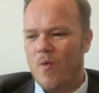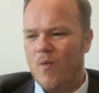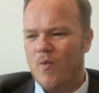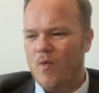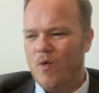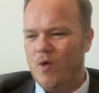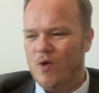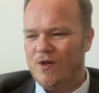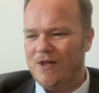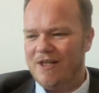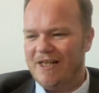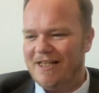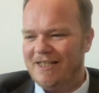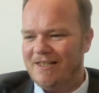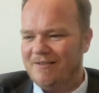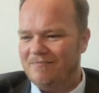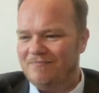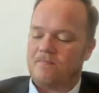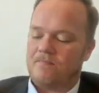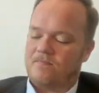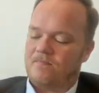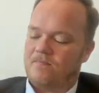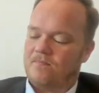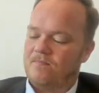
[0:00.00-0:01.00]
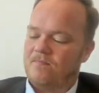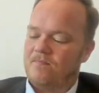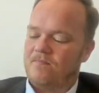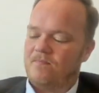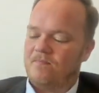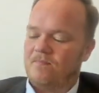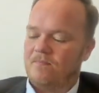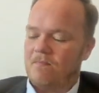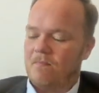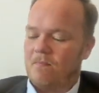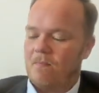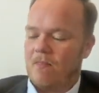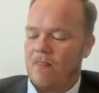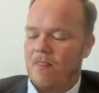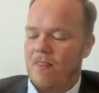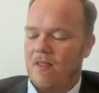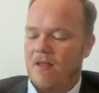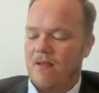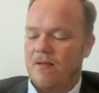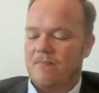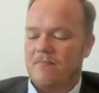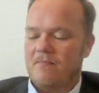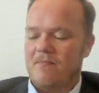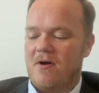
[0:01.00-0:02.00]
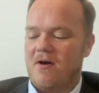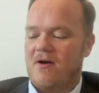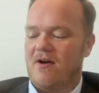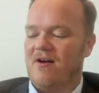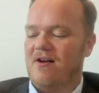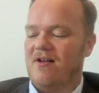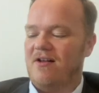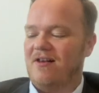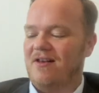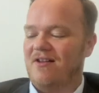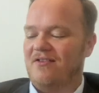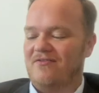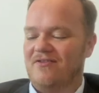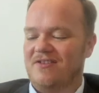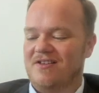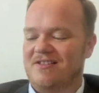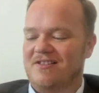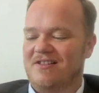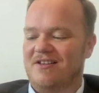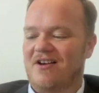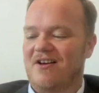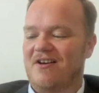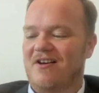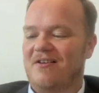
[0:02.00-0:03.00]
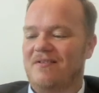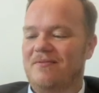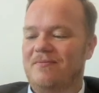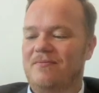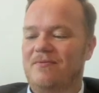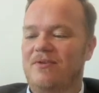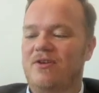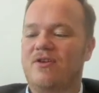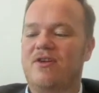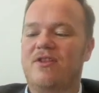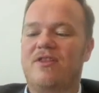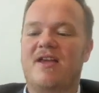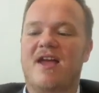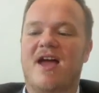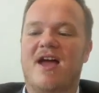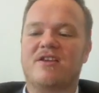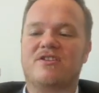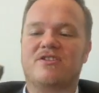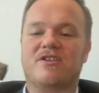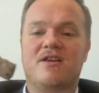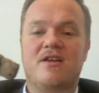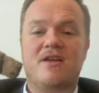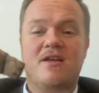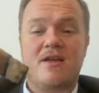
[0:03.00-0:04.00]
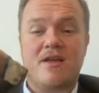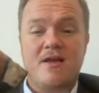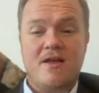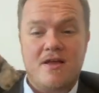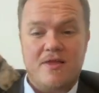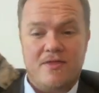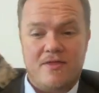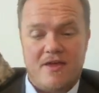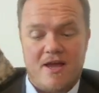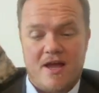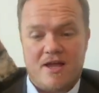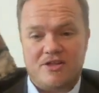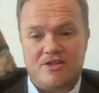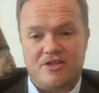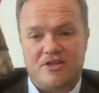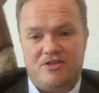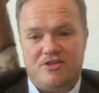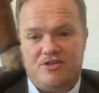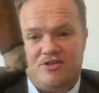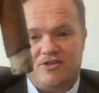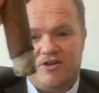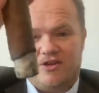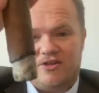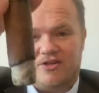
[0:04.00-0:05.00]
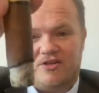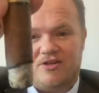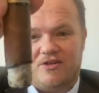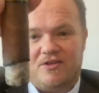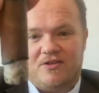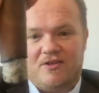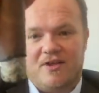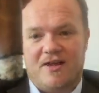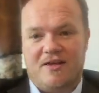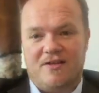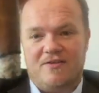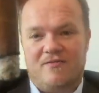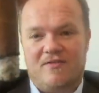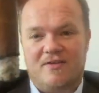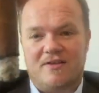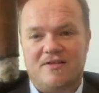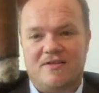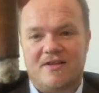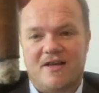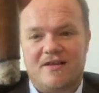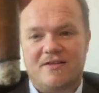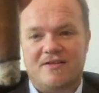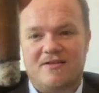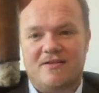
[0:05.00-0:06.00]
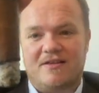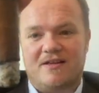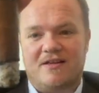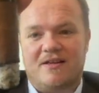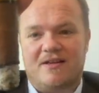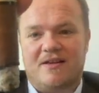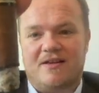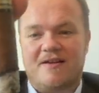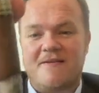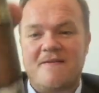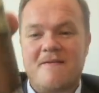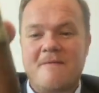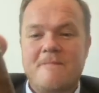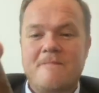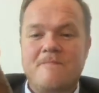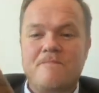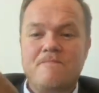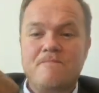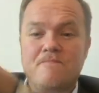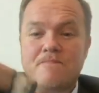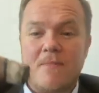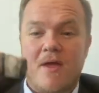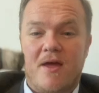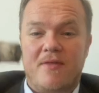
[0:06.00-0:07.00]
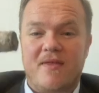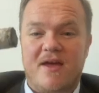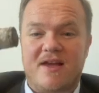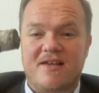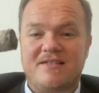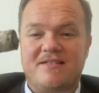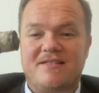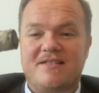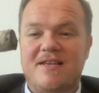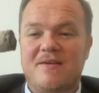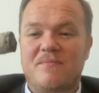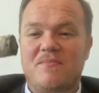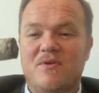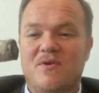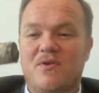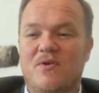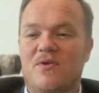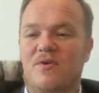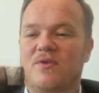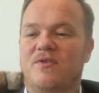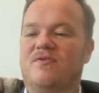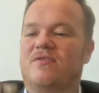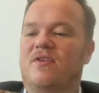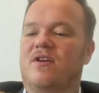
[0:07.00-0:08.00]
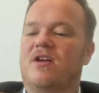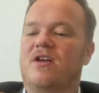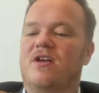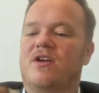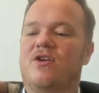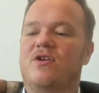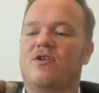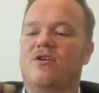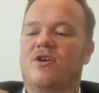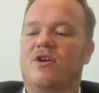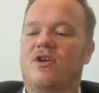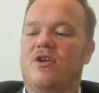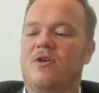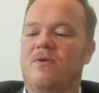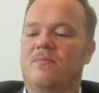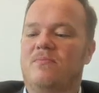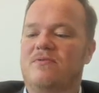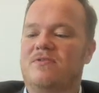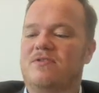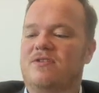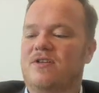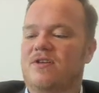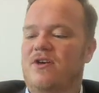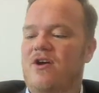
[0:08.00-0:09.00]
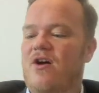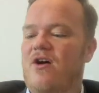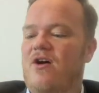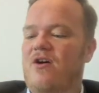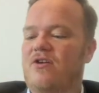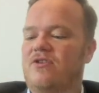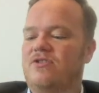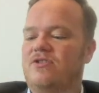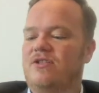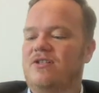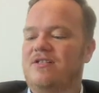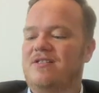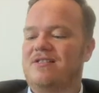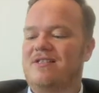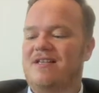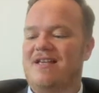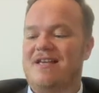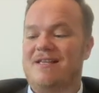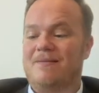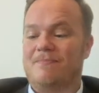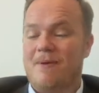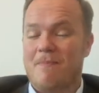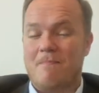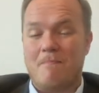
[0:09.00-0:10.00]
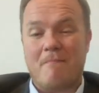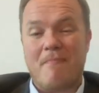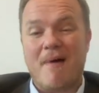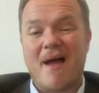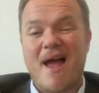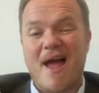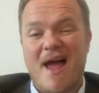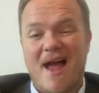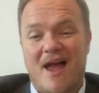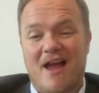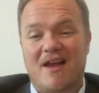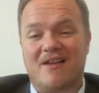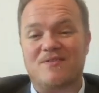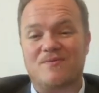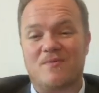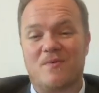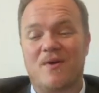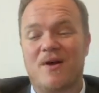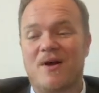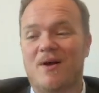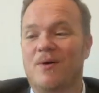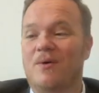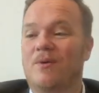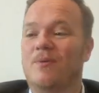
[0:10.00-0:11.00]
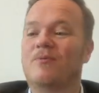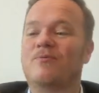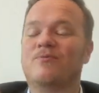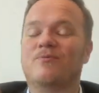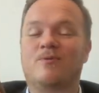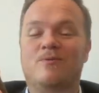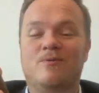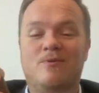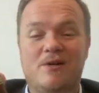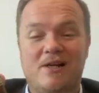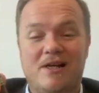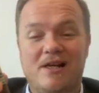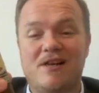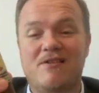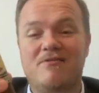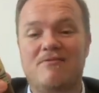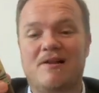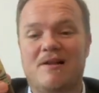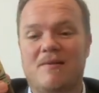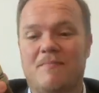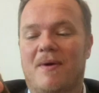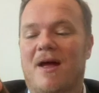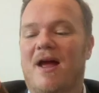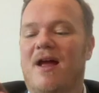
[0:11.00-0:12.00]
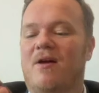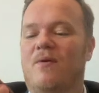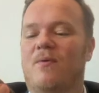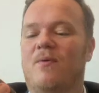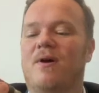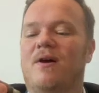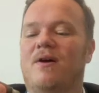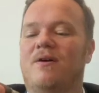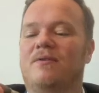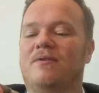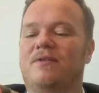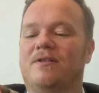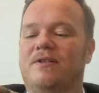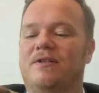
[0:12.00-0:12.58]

woody. Oh, I love this cigar. Look at the ash. The ash construction on that is fantastic. And that is typical of like a good Cuban cigar, because you can see it's been packed well, really, really packed well.